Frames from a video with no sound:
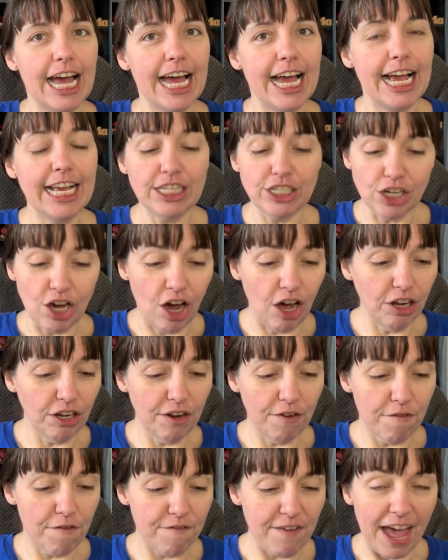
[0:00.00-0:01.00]
It's
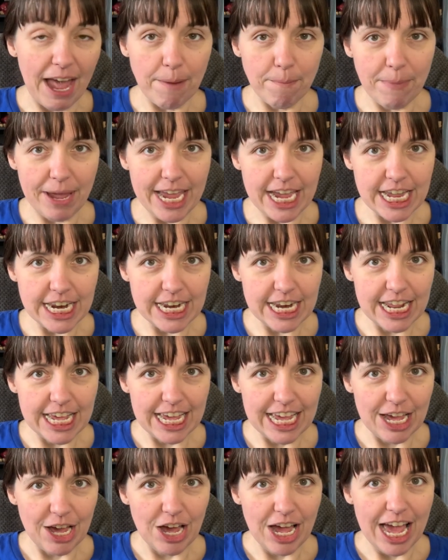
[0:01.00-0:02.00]
called Fat Man
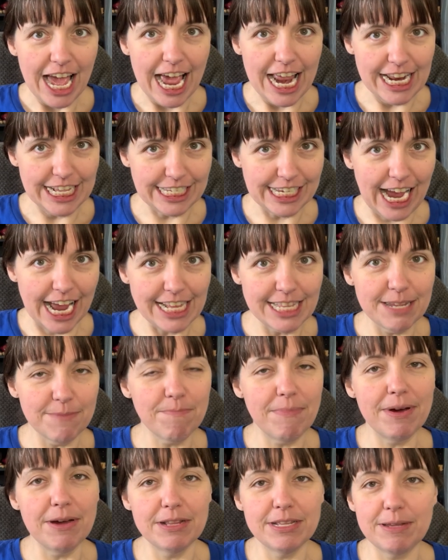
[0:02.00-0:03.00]
and it's got
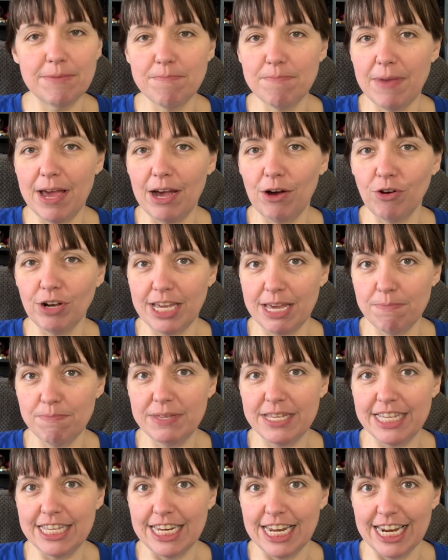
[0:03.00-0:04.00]
the, the Mel
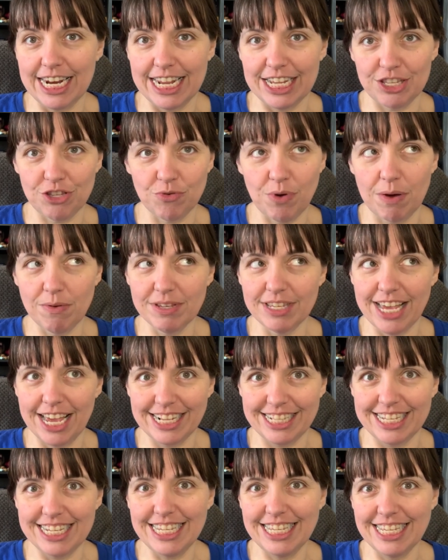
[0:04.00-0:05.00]
Gibson in it. So I was
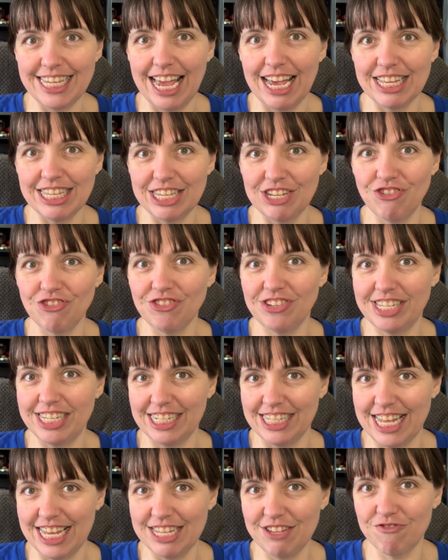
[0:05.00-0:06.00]
like, this sounds
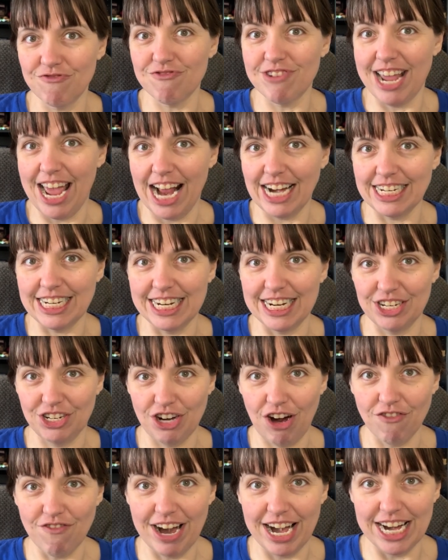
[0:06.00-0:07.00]
interesting. Let's react to this.
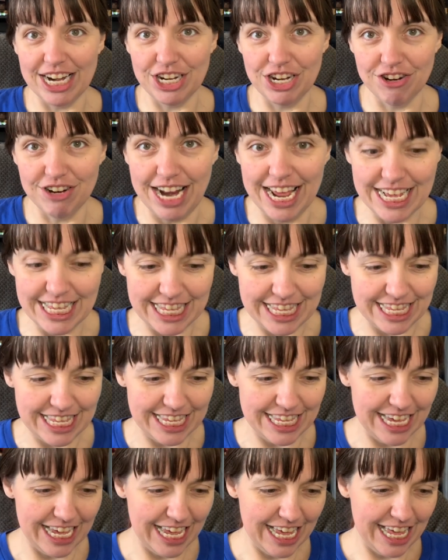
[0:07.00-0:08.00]
Y'all ready to do
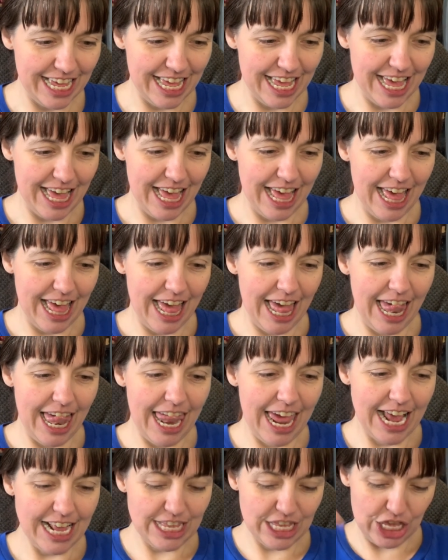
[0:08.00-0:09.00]
this?
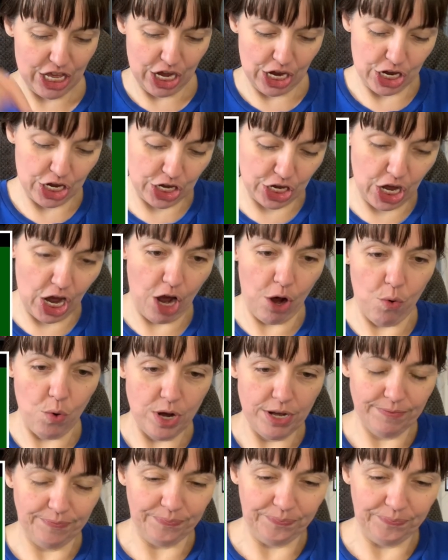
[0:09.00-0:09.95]
Let's go.